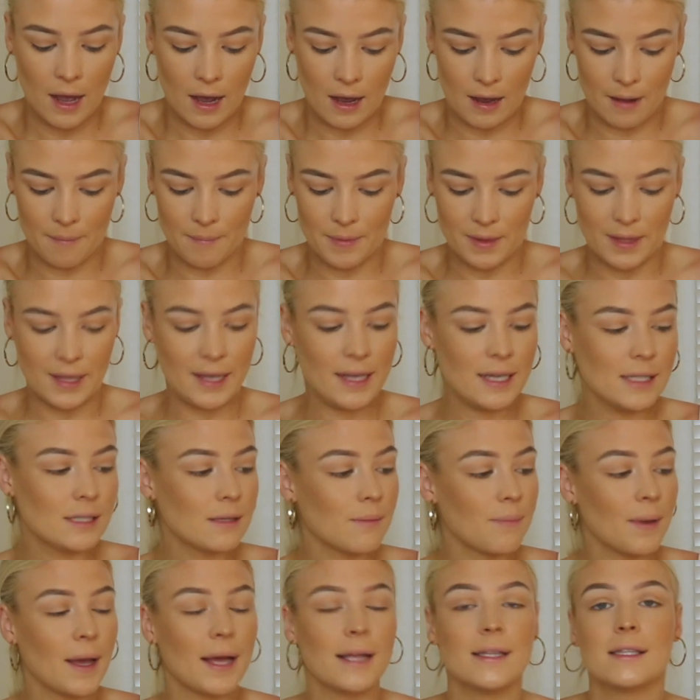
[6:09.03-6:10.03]
um, these
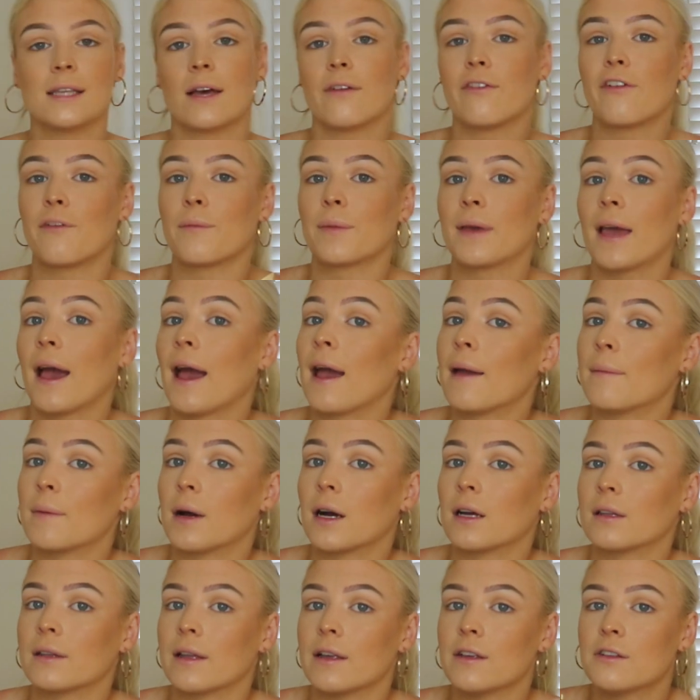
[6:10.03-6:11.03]
pens are from
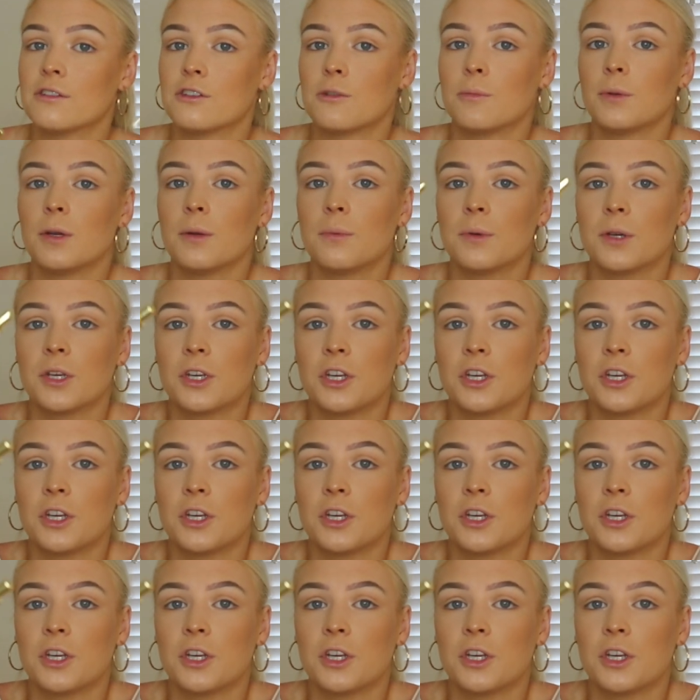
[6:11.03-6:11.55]
Kmart they're super duper